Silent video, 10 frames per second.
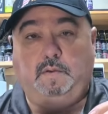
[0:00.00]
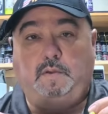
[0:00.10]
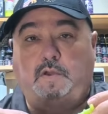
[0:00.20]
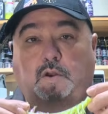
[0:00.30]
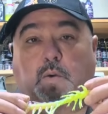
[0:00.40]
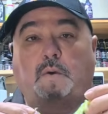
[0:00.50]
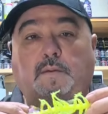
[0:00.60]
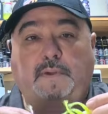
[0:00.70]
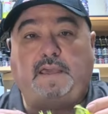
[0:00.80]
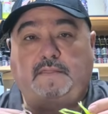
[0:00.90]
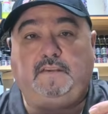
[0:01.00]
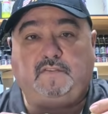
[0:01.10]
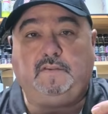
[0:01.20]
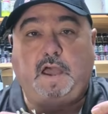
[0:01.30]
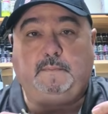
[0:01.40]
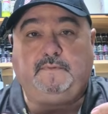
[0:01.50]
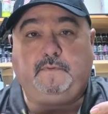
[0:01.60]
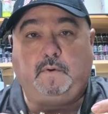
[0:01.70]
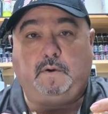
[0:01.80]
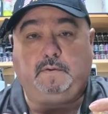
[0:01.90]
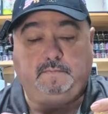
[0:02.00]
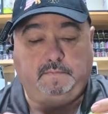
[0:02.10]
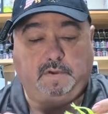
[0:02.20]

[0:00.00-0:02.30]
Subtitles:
don't want to make these the night before.